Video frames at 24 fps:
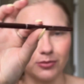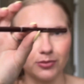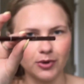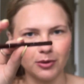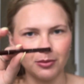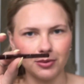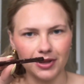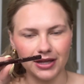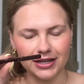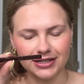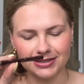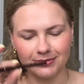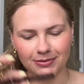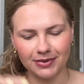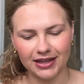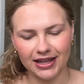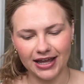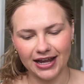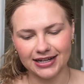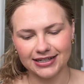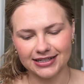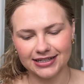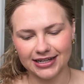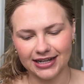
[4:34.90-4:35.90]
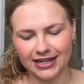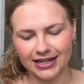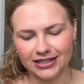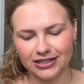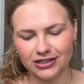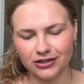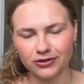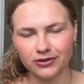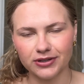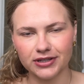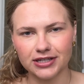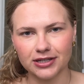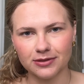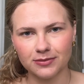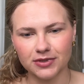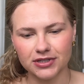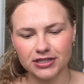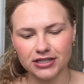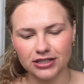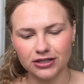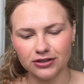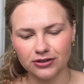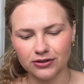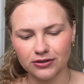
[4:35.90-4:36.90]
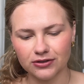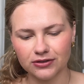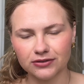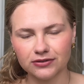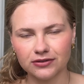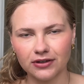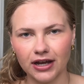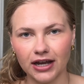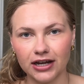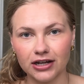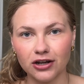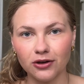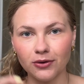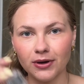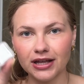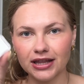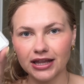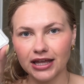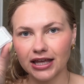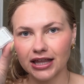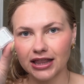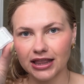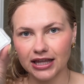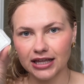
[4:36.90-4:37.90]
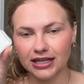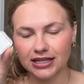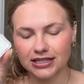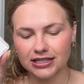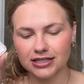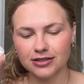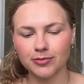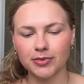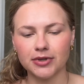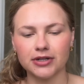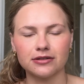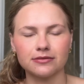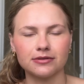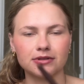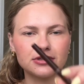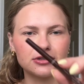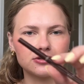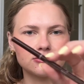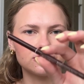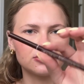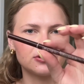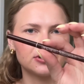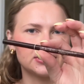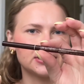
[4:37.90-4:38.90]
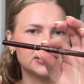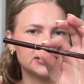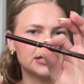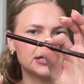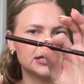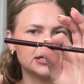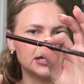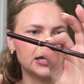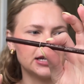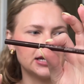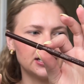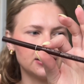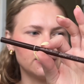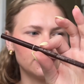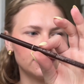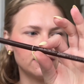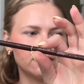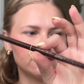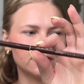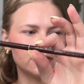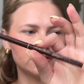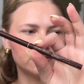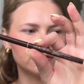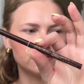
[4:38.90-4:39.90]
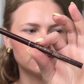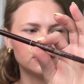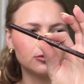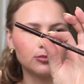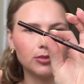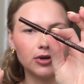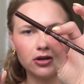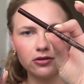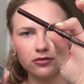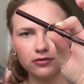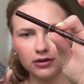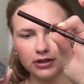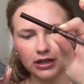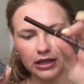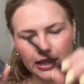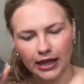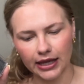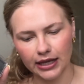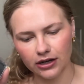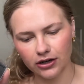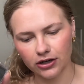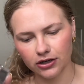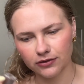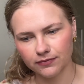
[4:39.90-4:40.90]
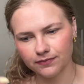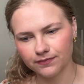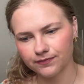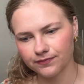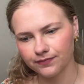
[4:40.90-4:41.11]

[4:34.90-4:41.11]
apply some of that today too, because I know I like this, but I'm still trying to decide how I feel about the liner.